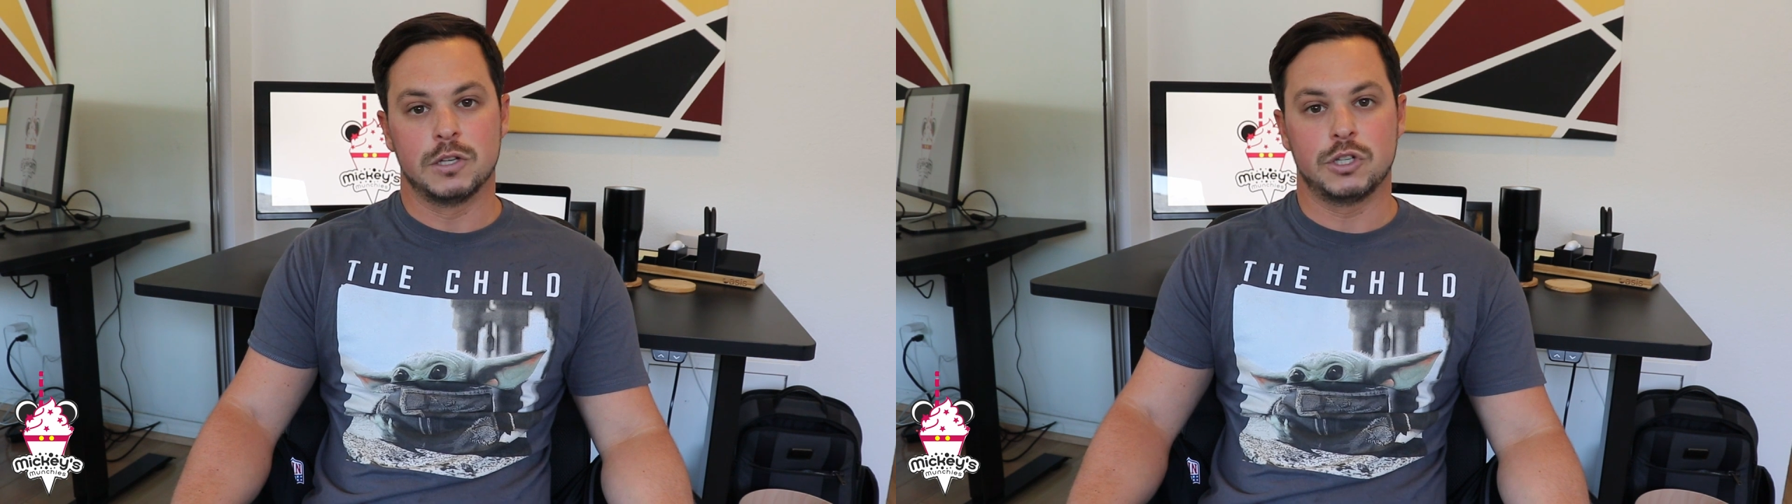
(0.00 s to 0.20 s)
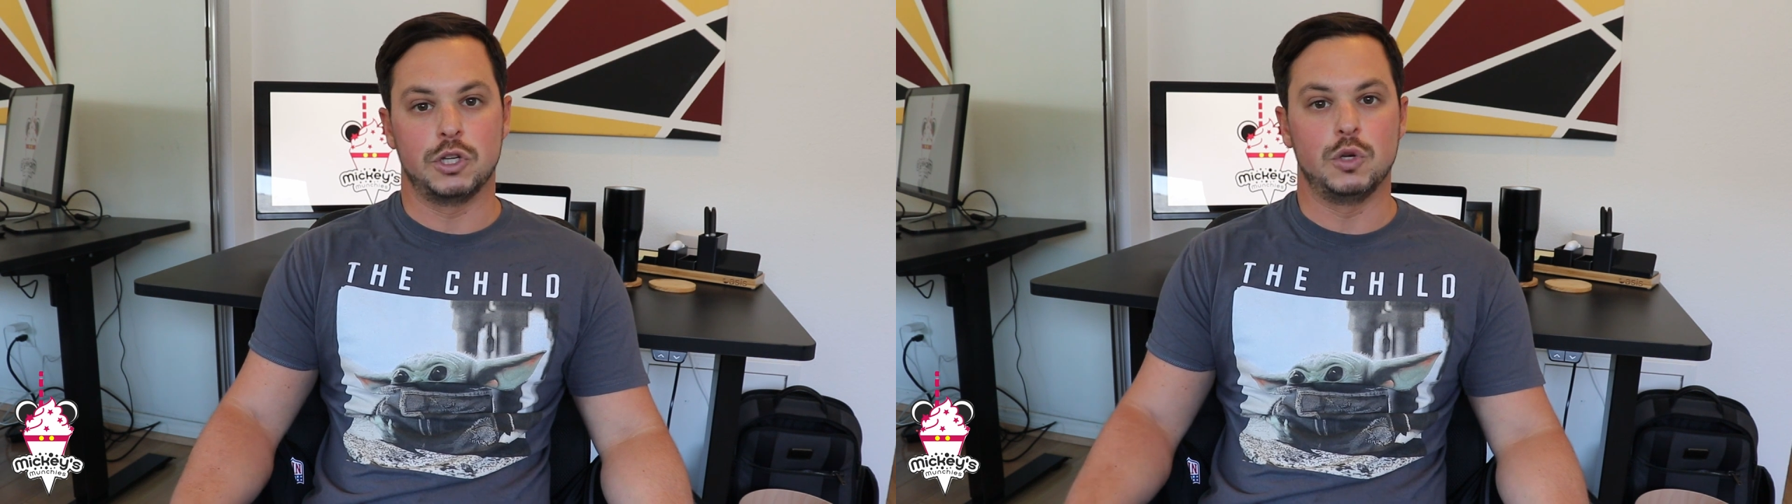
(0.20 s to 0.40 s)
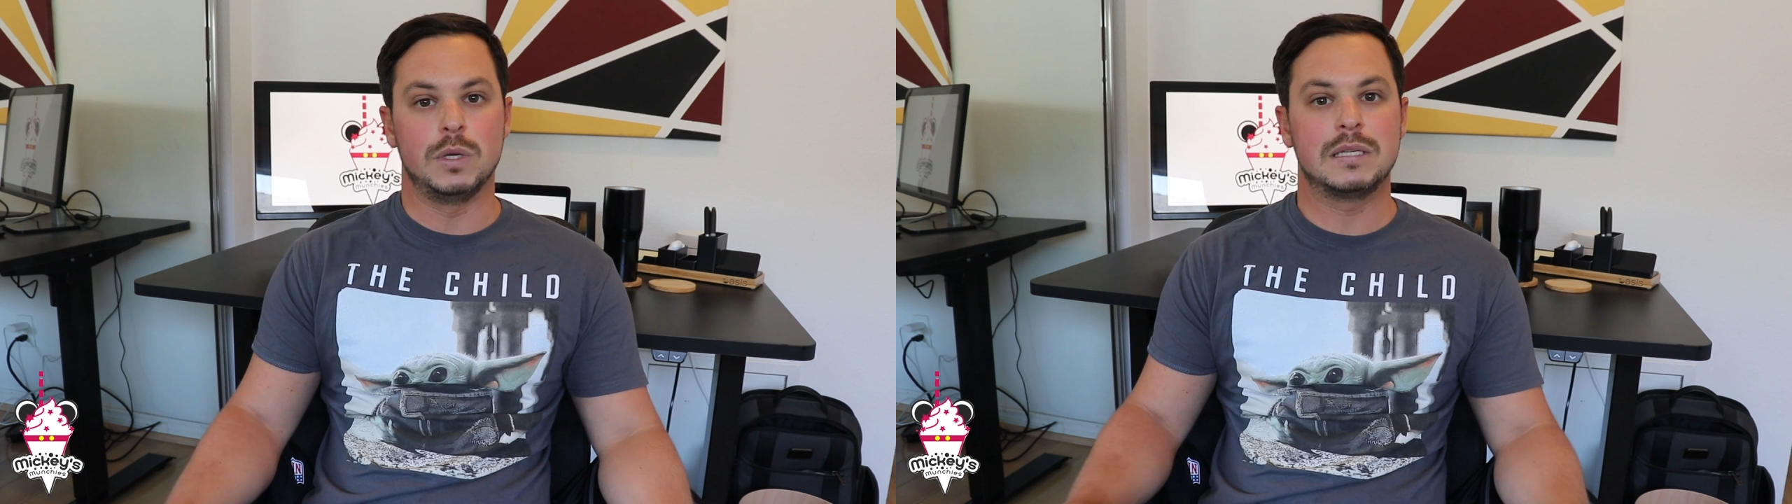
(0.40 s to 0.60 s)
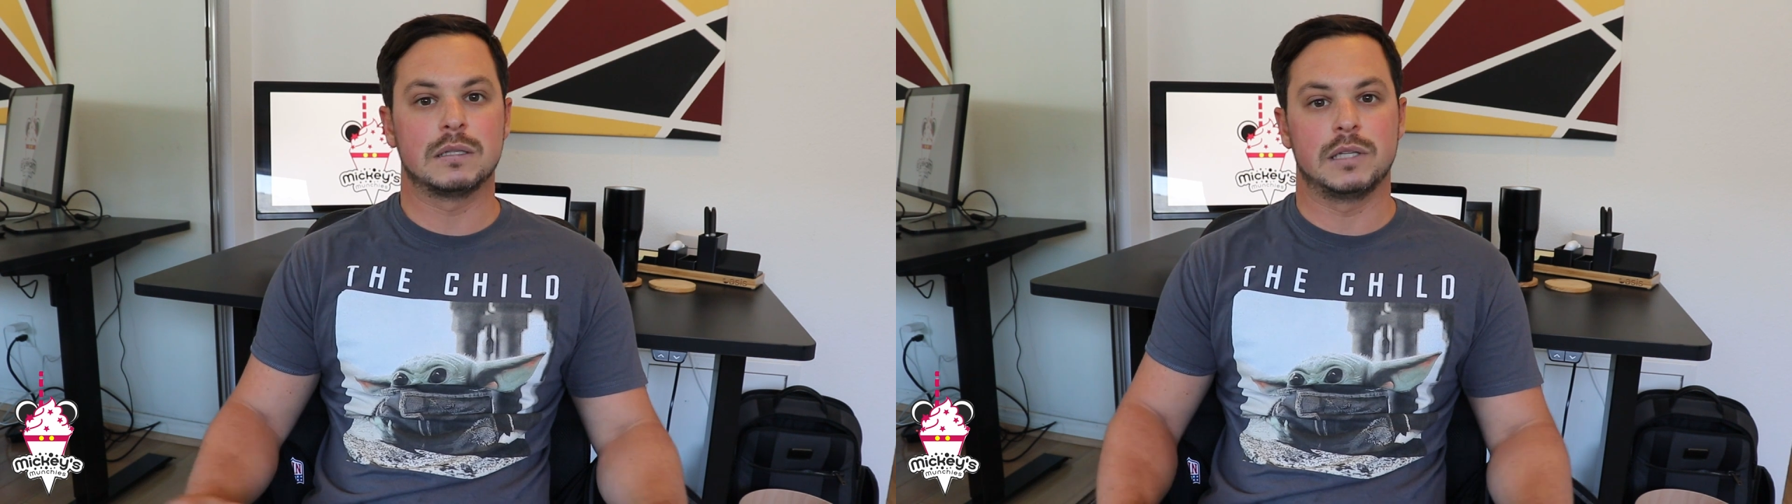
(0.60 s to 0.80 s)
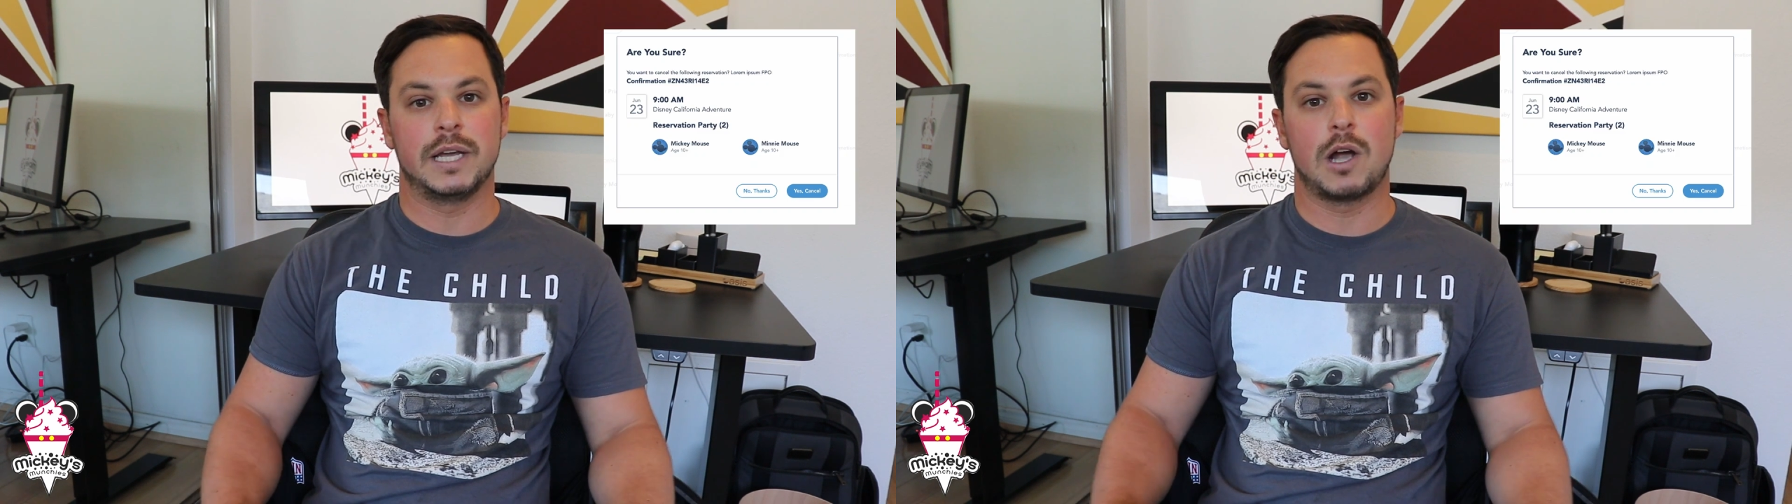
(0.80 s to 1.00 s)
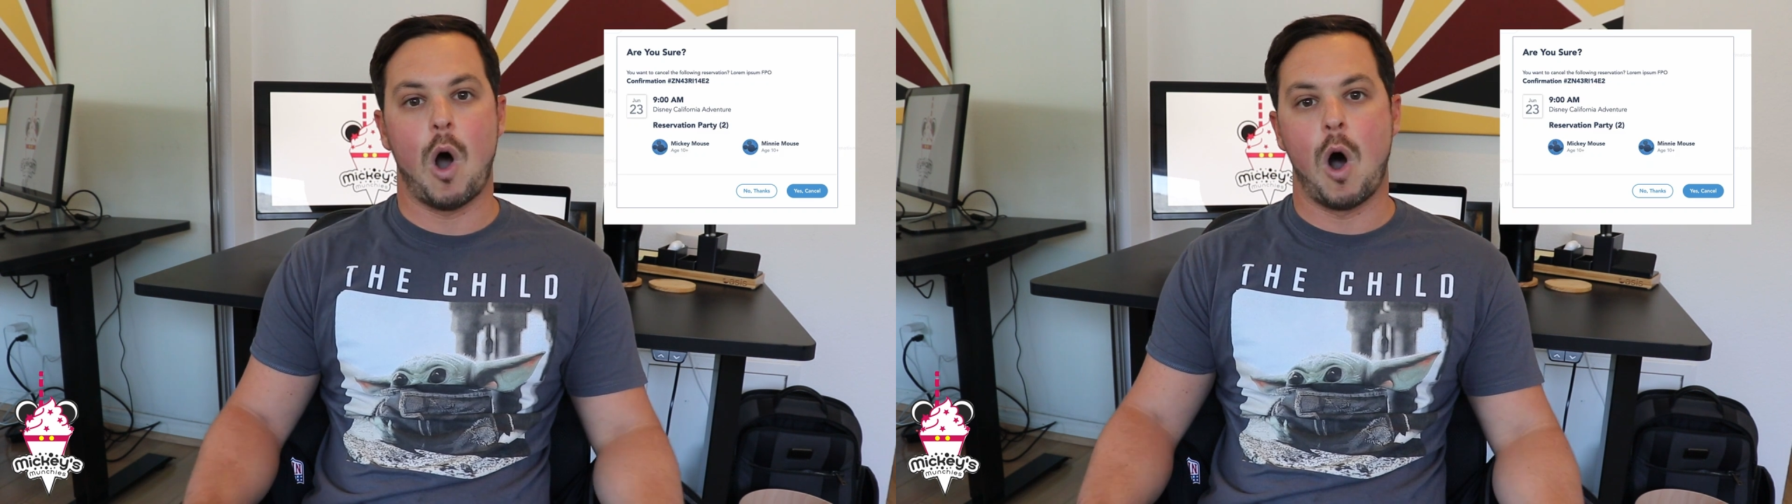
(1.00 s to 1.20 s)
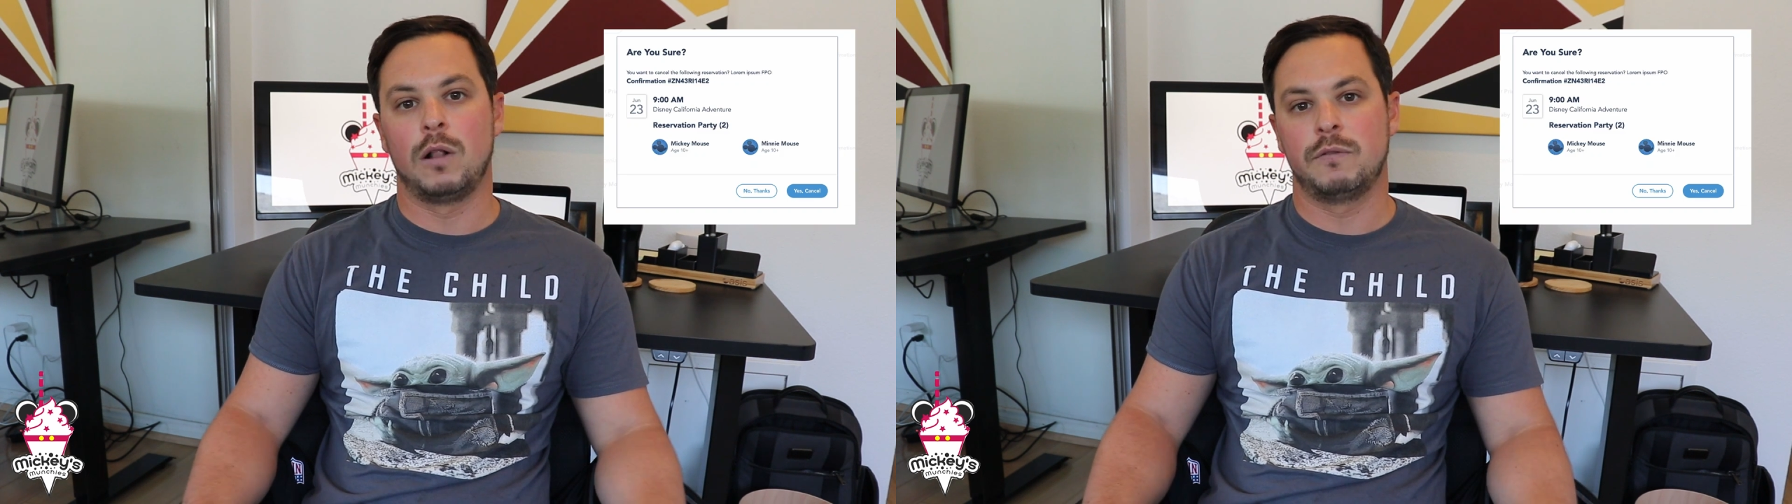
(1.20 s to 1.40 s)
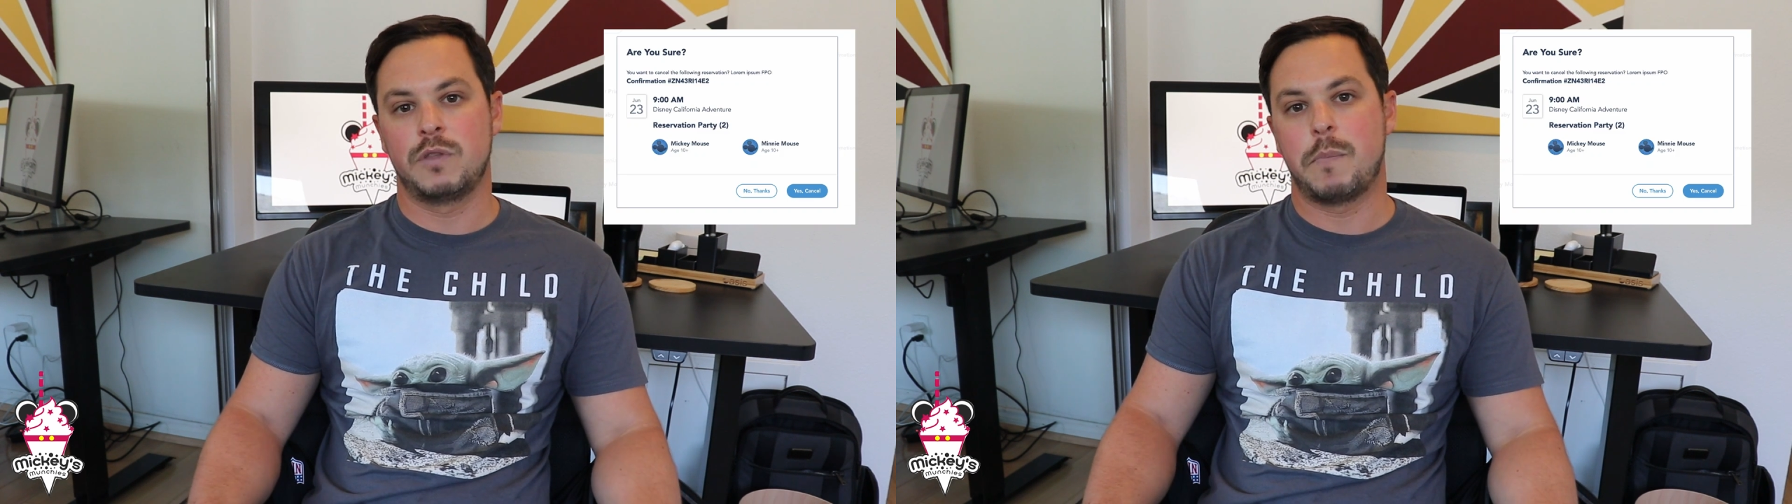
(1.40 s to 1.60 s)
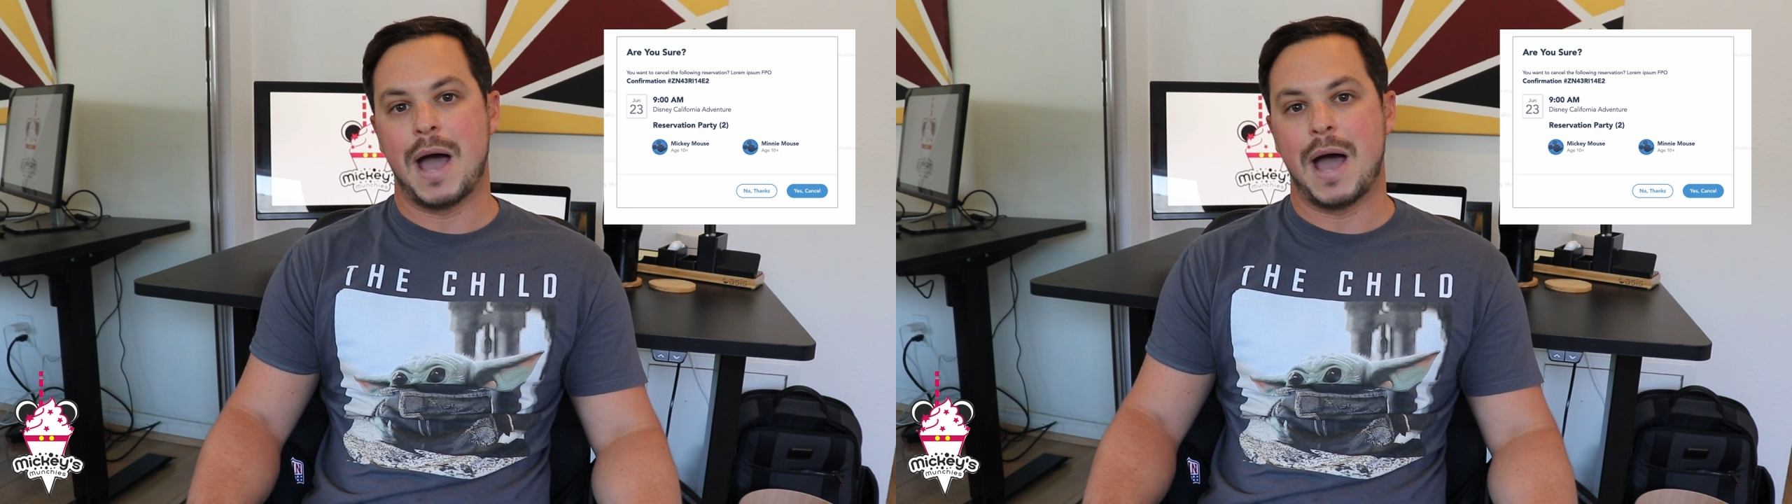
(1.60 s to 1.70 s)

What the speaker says: so you need to link all of